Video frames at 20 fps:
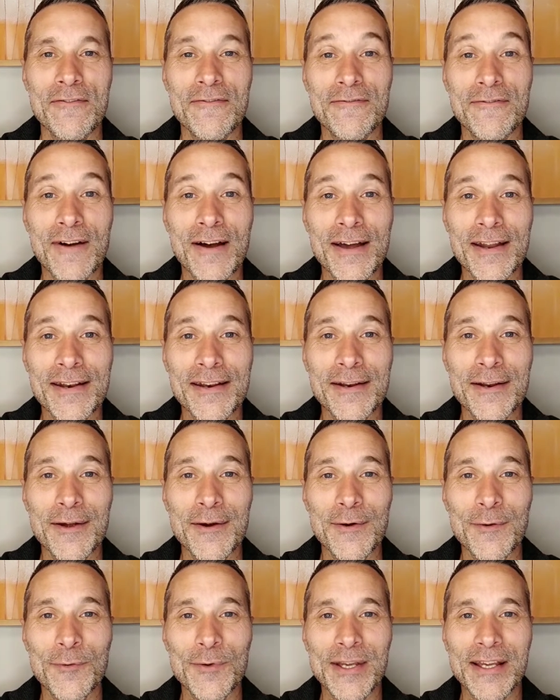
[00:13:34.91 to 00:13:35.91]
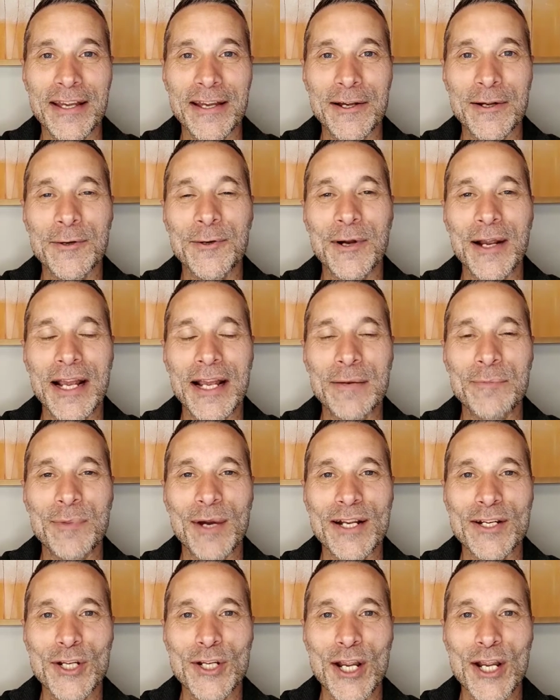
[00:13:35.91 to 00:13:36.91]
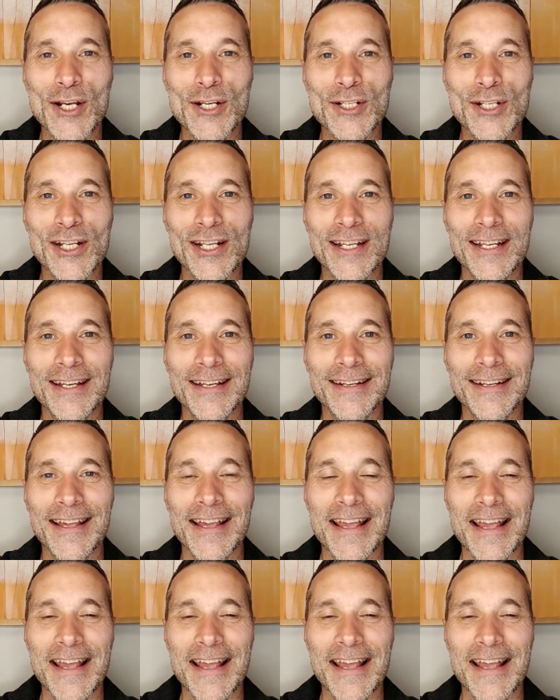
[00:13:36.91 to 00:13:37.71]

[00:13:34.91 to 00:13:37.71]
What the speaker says: fun we can create by changing it,